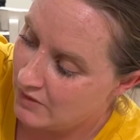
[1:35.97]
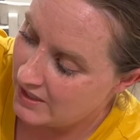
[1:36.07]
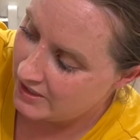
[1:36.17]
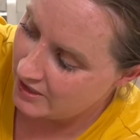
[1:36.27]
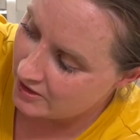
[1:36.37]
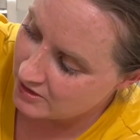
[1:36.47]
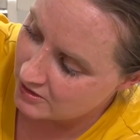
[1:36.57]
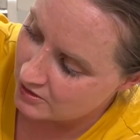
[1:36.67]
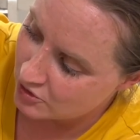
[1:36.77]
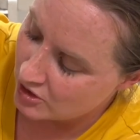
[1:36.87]
right here is a
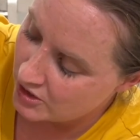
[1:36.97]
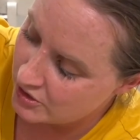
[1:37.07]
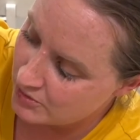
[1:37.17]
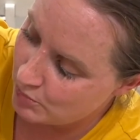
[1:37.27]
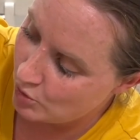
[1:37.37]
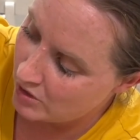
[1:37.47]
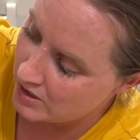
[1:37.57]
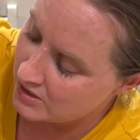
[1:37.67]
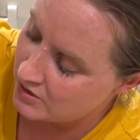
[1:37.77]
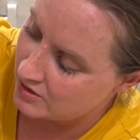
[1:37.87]
little charging
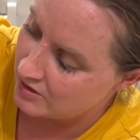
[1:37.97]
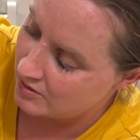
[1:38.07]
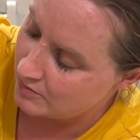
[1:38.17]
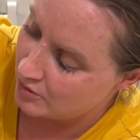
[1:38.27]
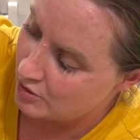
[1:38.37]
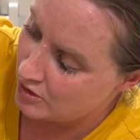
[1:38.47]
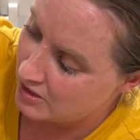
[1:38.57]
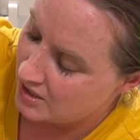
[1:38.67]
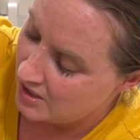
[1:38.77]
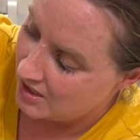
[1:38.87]
port. You can
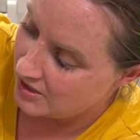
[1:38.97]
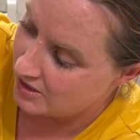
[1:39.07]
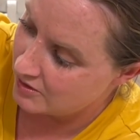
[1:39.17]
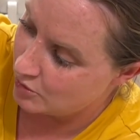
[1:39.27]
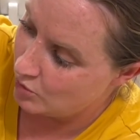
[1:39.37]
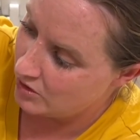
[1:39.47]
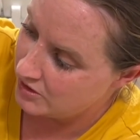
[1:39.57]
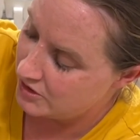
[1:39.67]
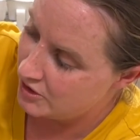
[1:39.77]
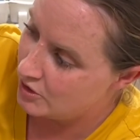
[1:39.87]
hook another
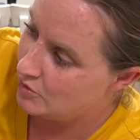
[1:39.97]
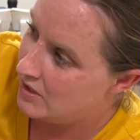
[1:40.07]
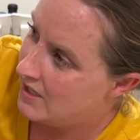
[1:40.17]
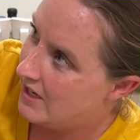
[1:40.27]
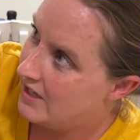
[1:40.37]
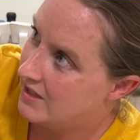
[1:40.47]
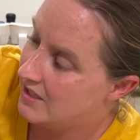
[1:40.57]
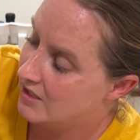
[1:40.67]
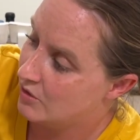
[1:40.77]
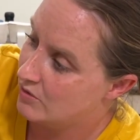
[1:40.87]
cord to and
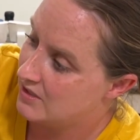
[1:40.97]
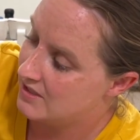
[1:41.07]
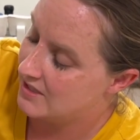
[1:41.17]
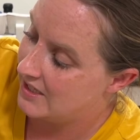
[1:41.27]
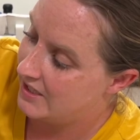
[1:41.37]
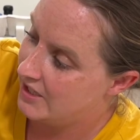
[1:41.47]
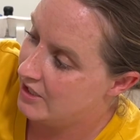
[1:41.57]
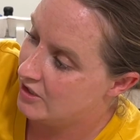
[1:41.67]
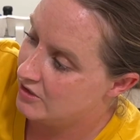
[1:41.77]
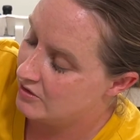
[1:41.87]
then it goes inside
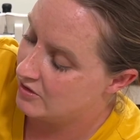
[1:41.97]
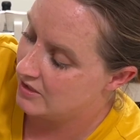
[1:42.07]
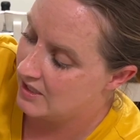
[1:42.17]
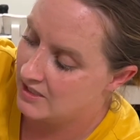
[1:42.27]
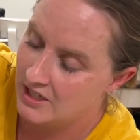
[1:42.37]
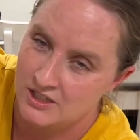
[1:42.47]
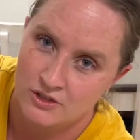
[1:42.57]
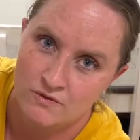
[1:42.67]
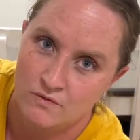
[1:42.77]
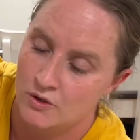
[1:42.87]
here so you can attach
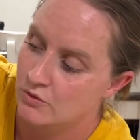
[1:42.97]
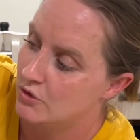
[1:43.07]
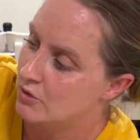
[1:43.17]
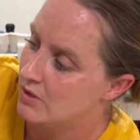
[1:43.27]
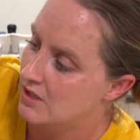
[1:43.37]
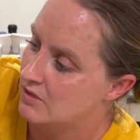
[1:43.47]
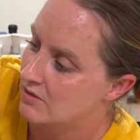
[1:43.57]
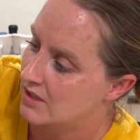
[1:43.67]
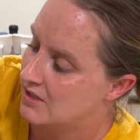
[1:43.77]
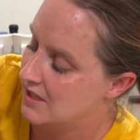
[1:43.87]
a phone to it. So
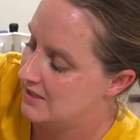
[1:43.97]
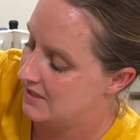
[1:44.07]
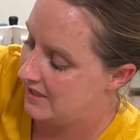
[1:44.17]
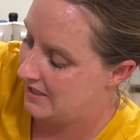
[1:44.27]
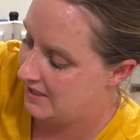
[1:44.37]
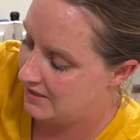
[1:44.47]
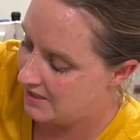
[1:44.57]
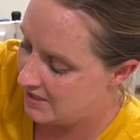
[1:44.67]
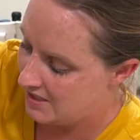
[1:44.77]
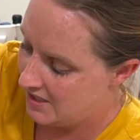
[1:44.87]
that's nice and
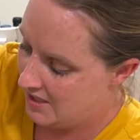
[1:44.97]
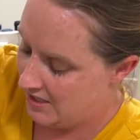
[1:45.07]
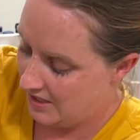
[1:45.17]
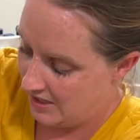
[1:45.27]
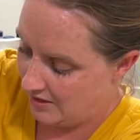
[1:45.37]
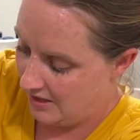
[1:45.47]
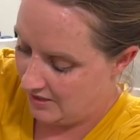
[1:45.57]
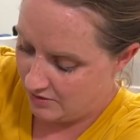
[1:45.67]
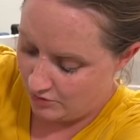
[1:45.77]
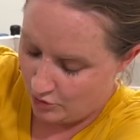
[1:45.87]
handy. And it
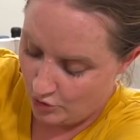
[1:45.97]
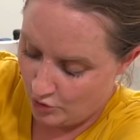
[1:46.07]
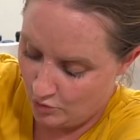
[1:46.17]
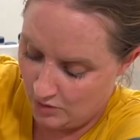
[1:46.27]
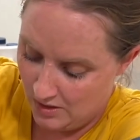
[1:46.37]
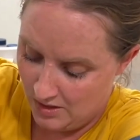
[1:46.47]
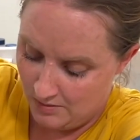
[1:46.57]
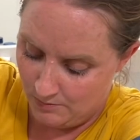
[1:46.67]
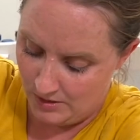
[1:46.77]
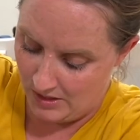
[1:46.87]
has two
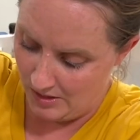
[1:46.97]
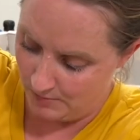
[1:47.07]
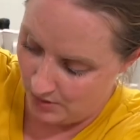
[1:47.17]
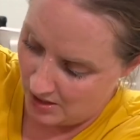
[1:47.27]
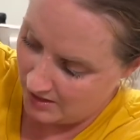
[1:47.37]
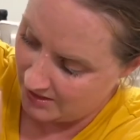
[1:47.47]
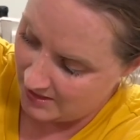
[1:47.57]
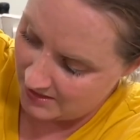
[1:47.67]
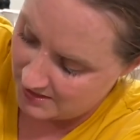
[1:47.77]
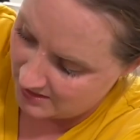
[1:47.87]
big
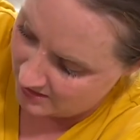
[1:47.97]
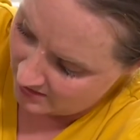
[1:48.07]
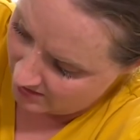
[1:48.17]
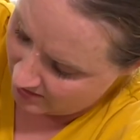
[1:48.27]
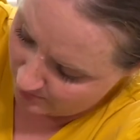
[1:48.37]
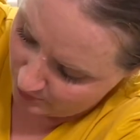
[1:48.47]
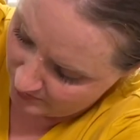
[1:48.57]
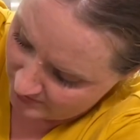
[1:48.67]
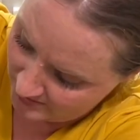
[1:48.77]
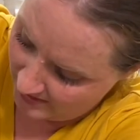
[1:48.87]
pockets on both
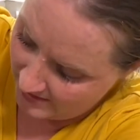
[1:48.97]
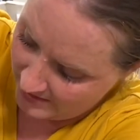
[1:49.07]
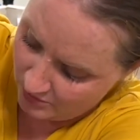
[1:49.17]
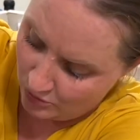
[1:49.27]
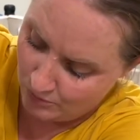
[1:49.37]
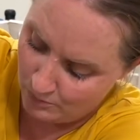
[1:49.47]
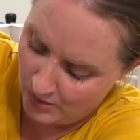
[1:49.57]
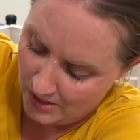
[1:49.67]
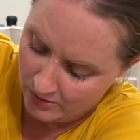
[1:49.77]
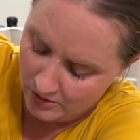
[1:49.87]
sides, hold
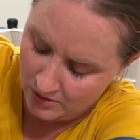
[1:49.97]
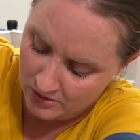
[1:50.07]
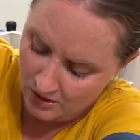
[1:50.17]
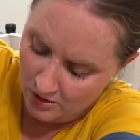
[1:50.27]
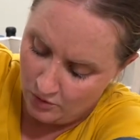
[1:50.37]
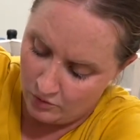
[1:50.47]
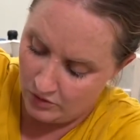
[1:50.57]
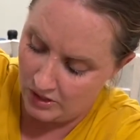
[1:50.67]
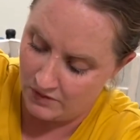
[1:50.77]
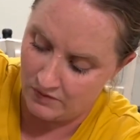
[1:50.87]
bottles
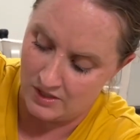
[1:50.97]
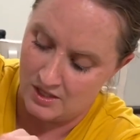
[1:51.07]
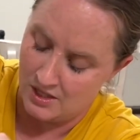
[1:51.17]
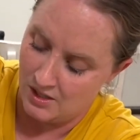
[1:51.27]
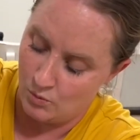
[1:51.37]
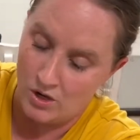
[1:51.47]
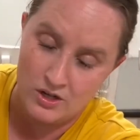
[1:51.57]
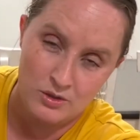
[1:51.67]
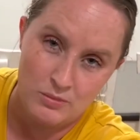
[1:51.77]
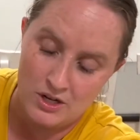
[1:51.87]
or even
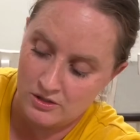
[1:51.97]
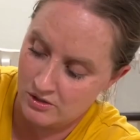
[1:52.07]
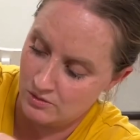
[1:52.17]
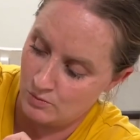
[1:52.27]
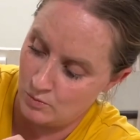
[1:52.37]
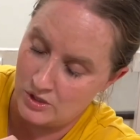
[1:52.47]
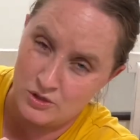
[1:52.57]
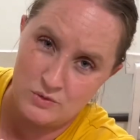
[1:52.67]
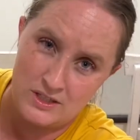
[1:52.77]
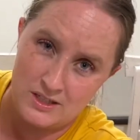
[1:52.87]
water bottles when
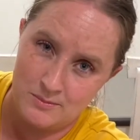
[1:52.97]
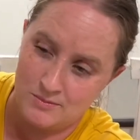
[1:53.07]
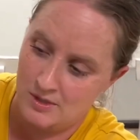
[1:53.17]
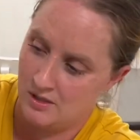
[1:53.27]
you need them.